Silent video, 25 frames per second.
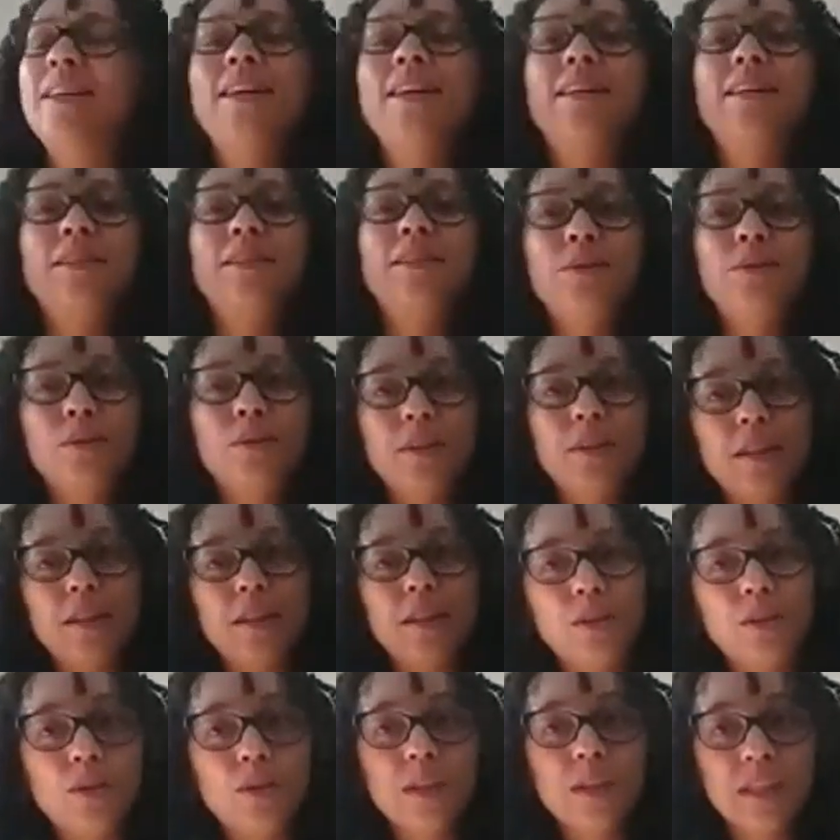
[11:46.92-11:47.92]

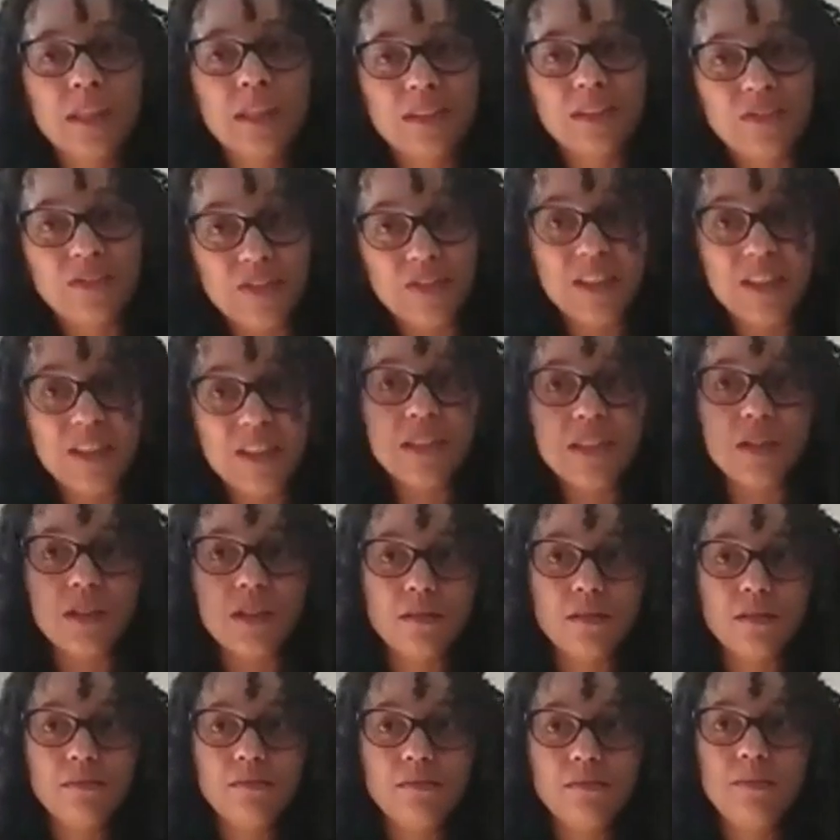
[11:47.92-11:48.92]
literally
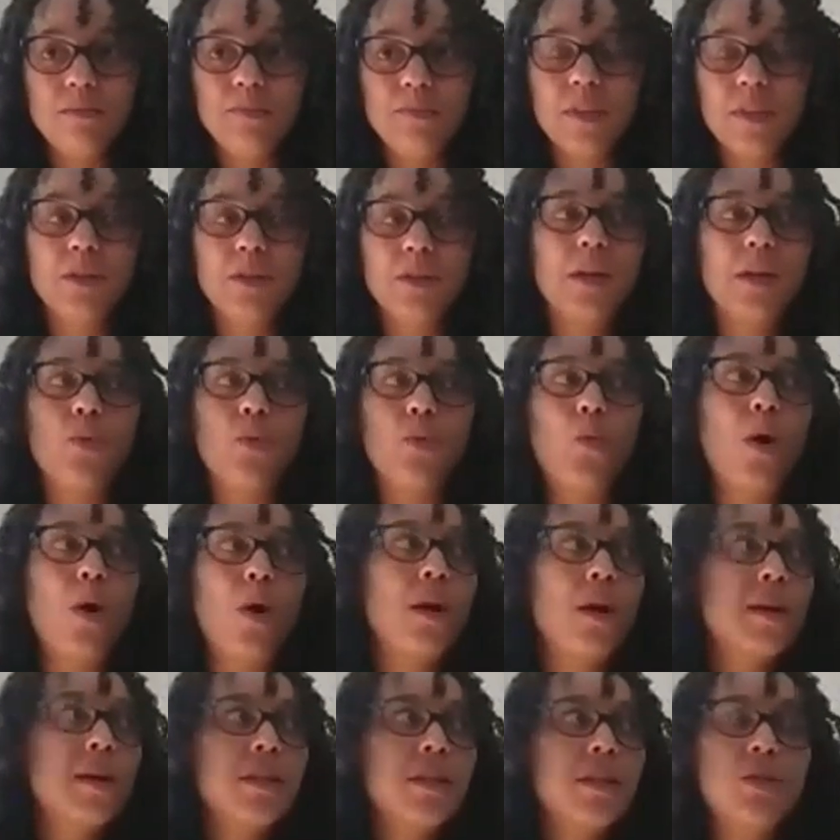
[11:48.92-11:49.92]
feel. You can
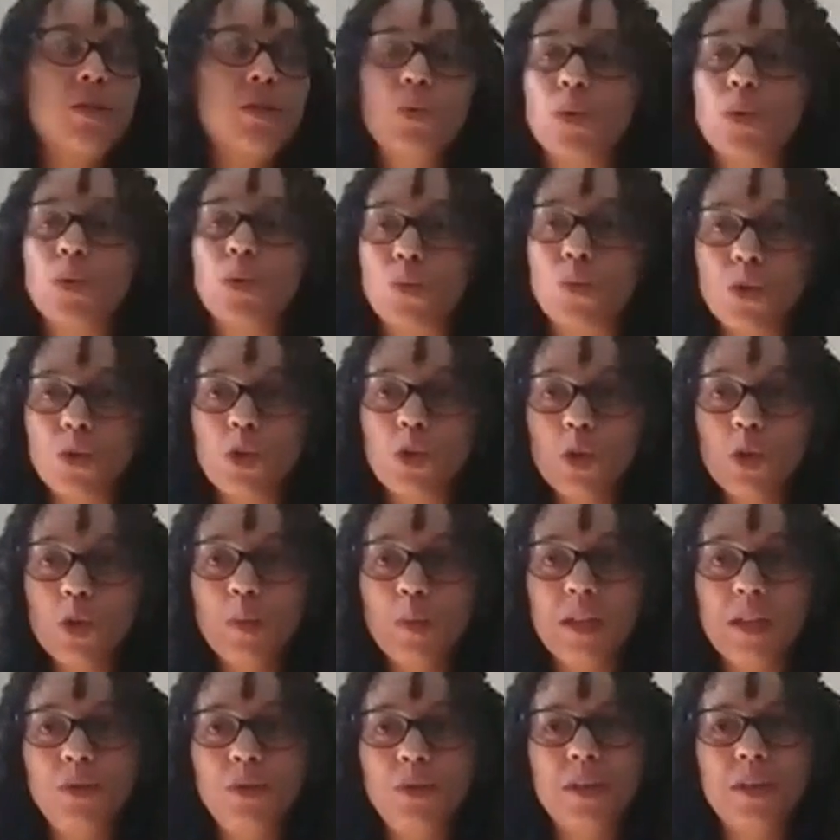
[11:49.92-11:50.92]
walk into a
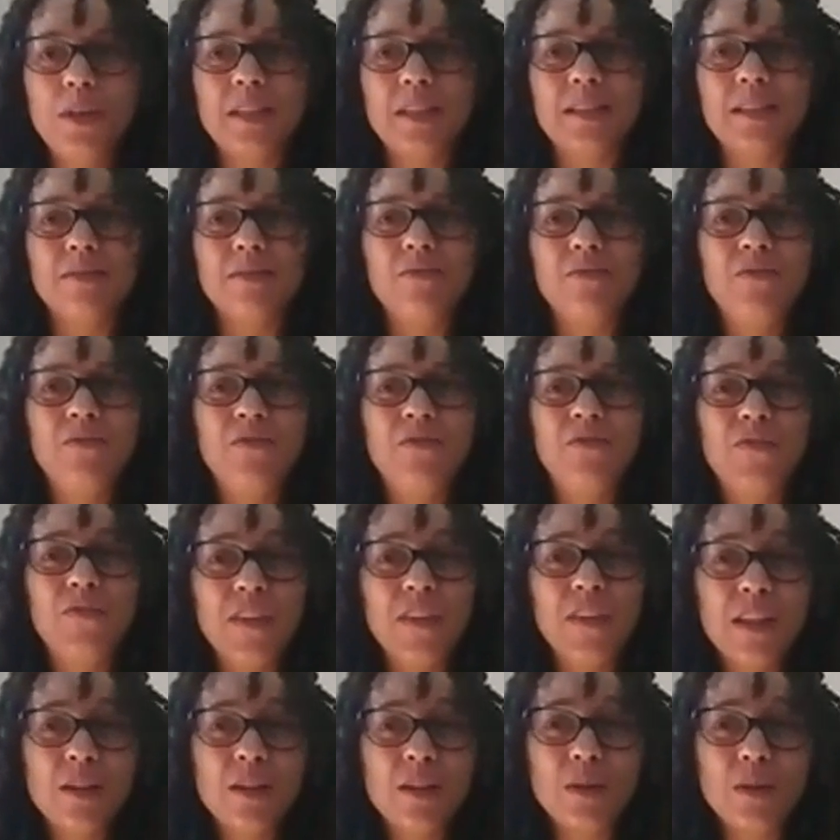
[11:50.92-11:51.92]
room and you can
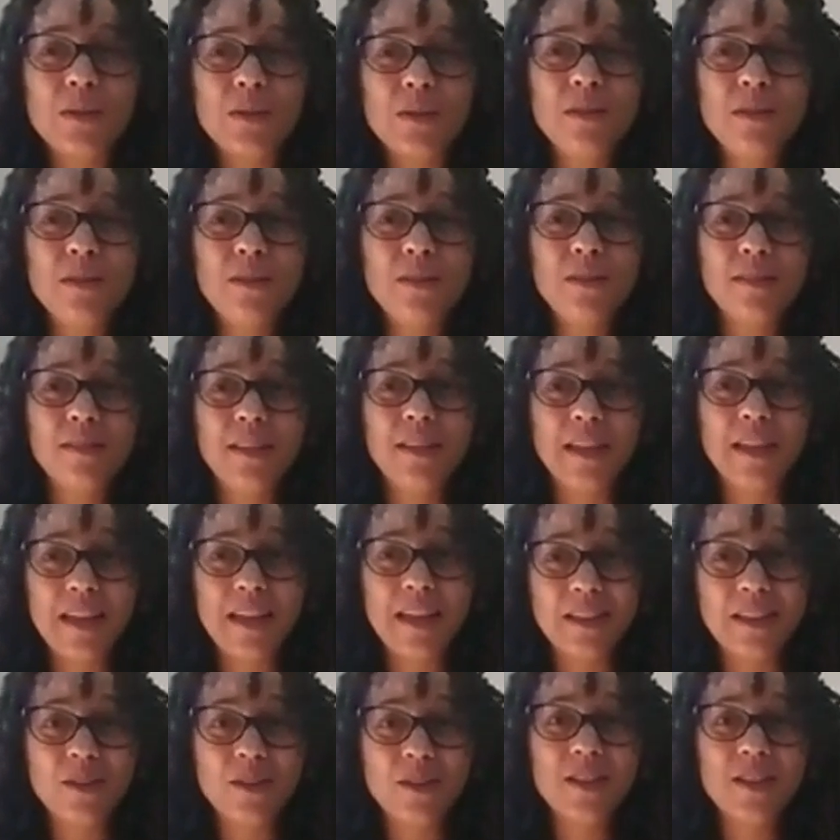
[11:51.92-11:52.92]
feel the
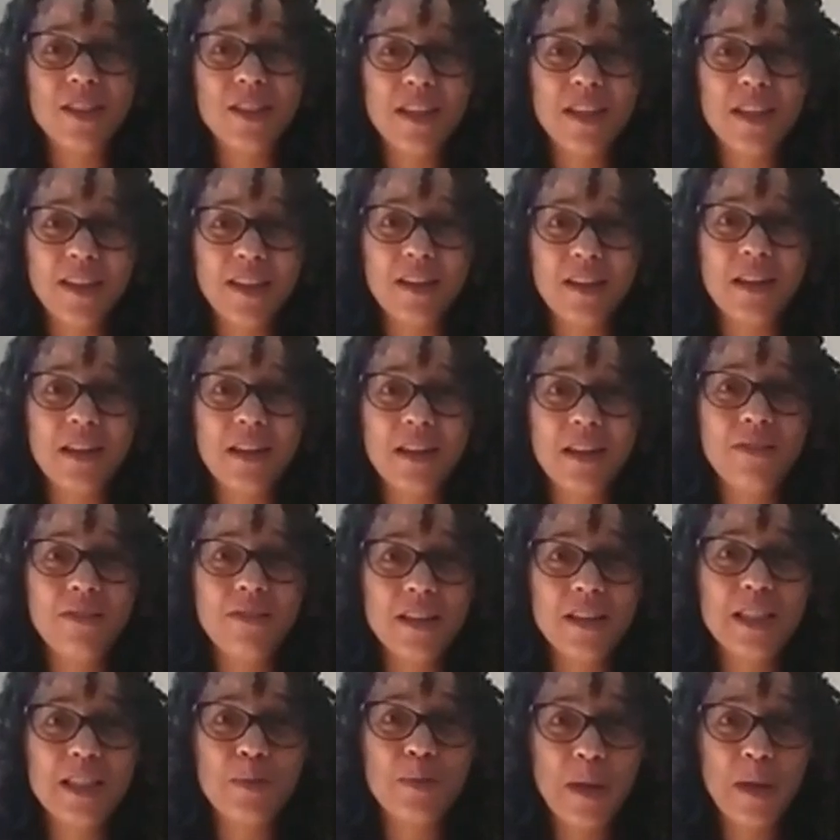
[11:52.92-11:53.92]
energy
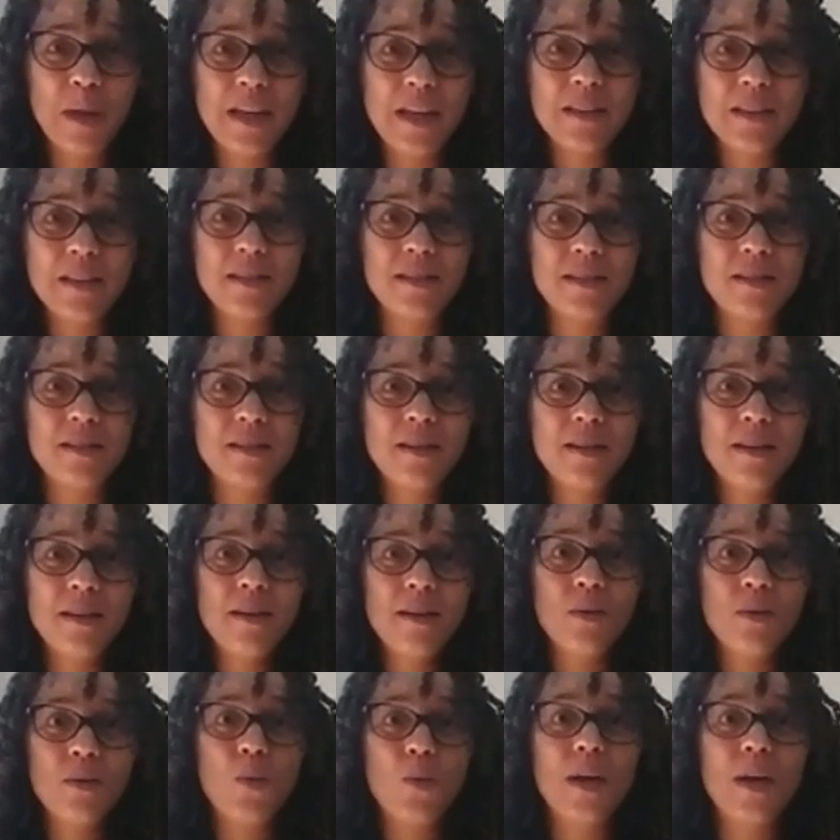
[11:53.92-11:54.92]
of space
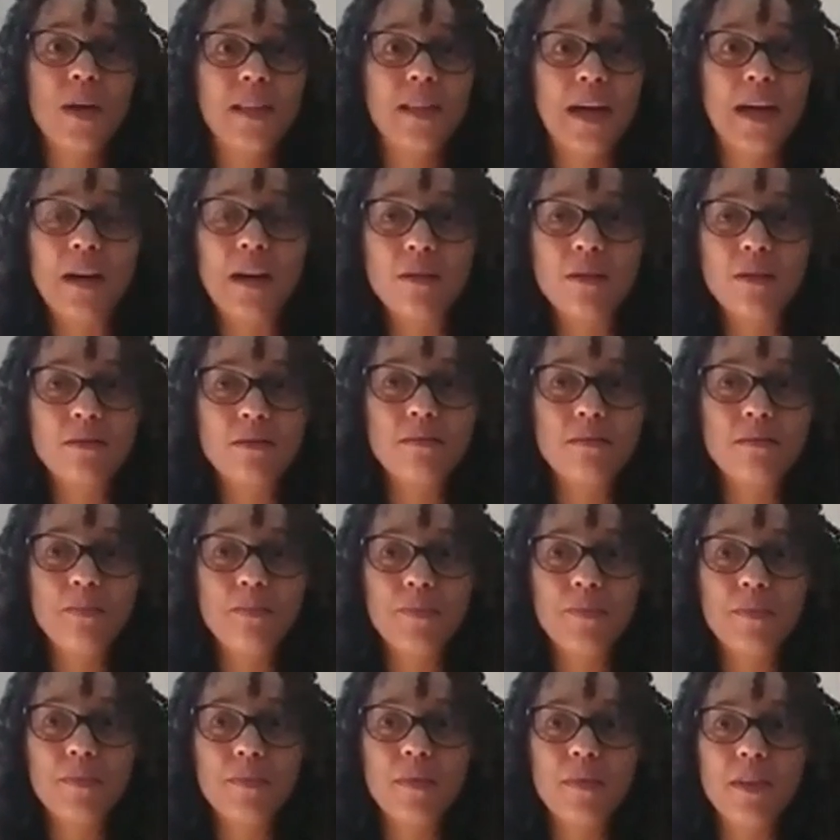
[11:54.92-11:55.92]
without
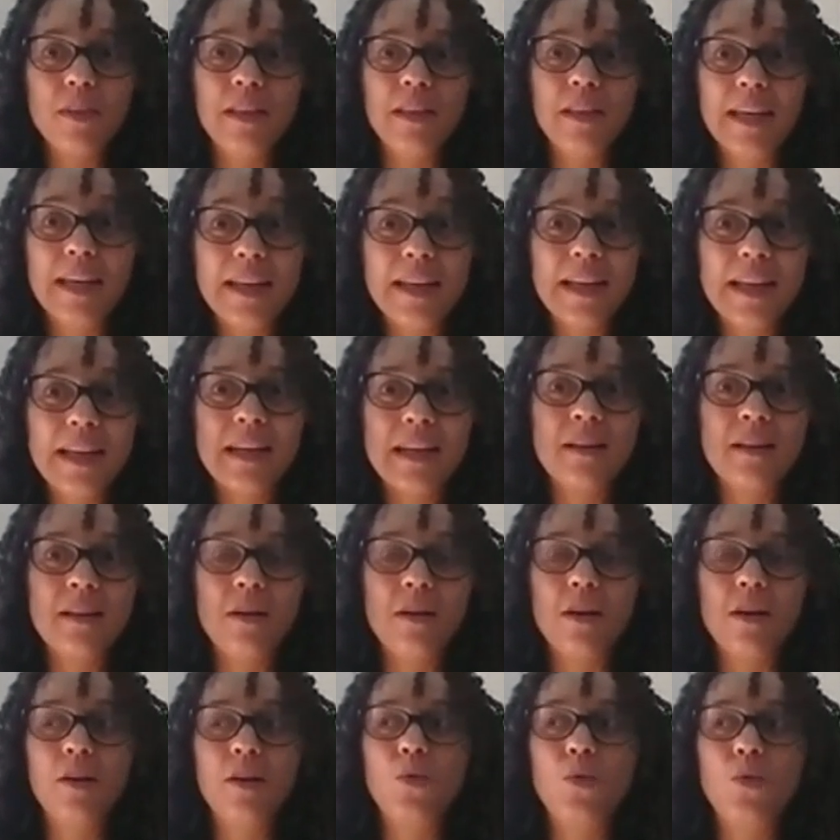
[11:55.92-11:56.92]

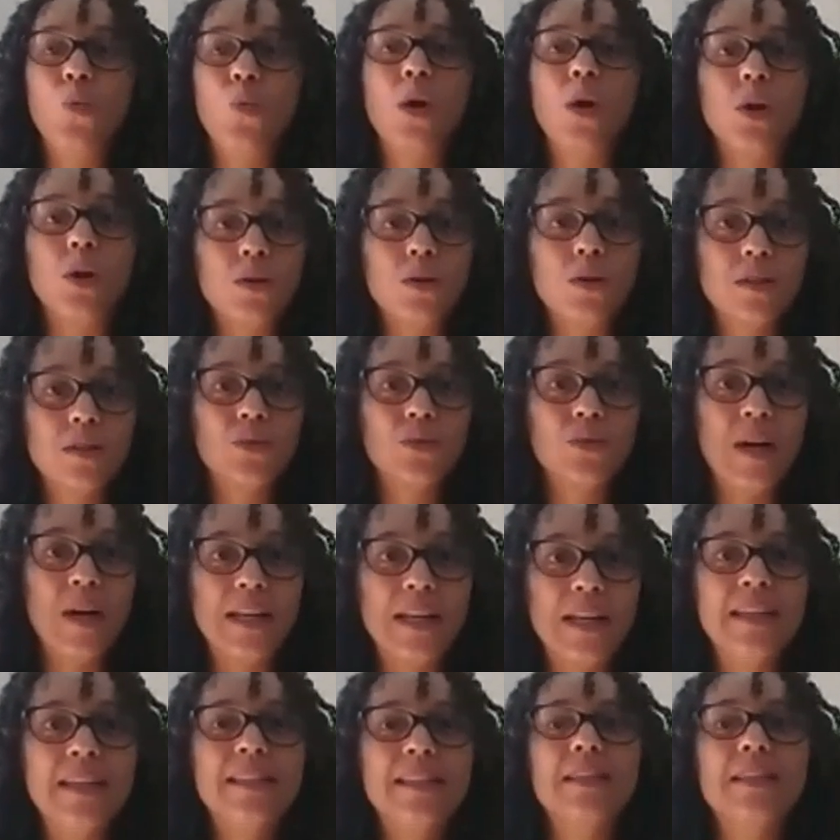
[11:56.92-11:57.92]
needing words,
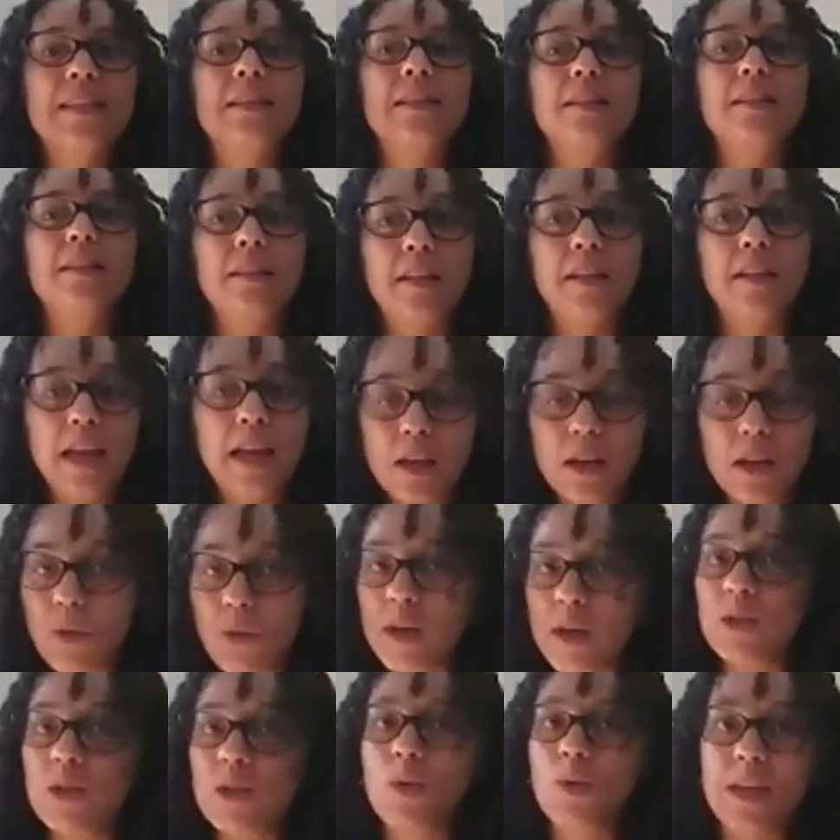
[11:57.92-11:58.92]
right? It's a
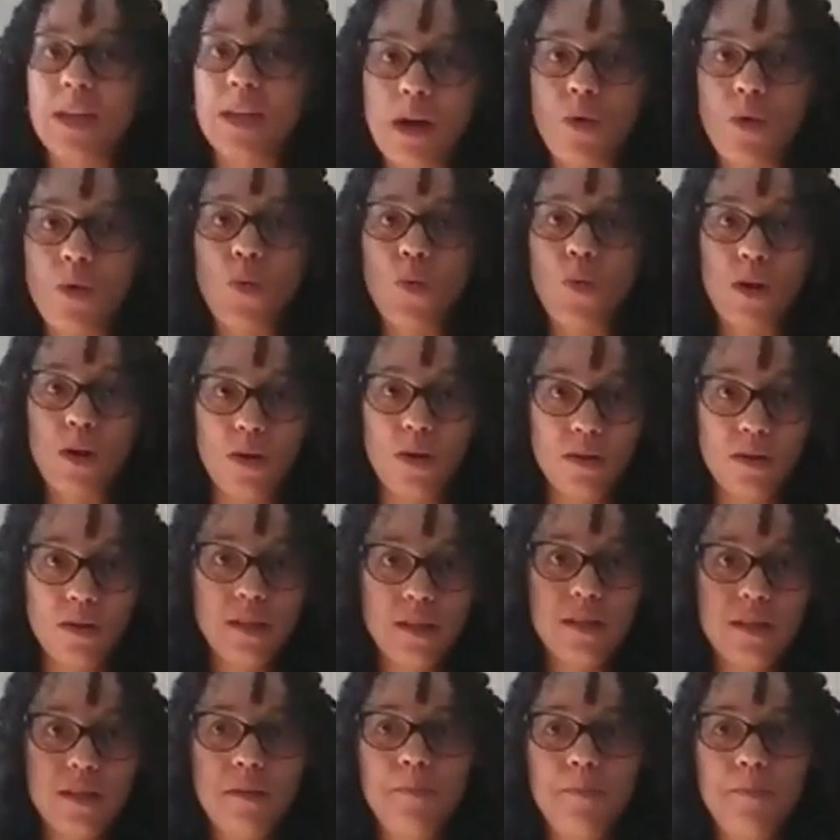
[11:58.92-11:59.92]
language without words.
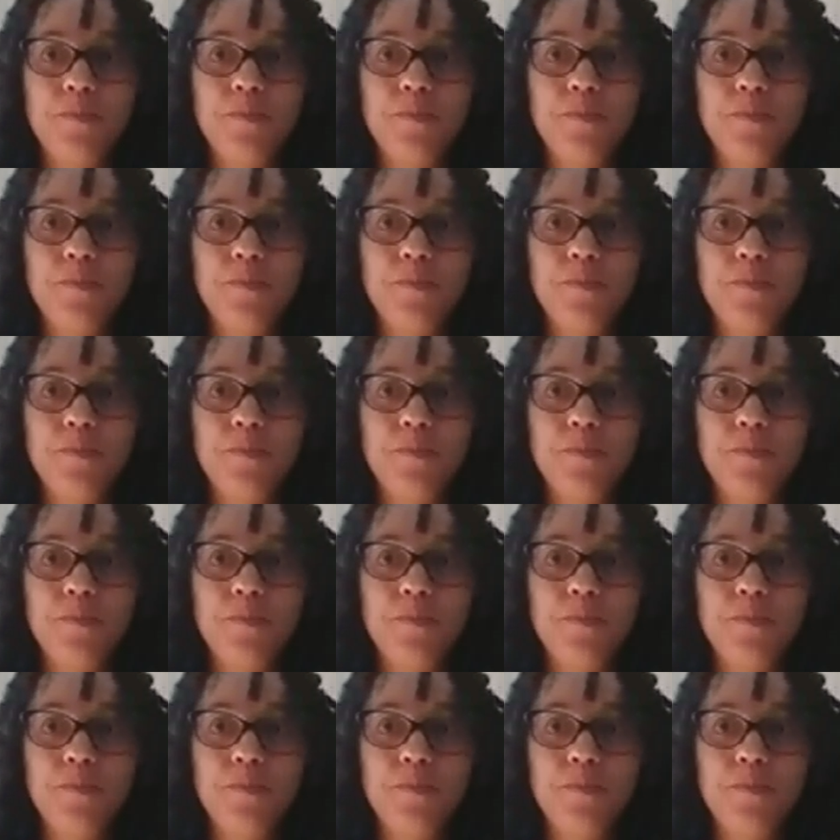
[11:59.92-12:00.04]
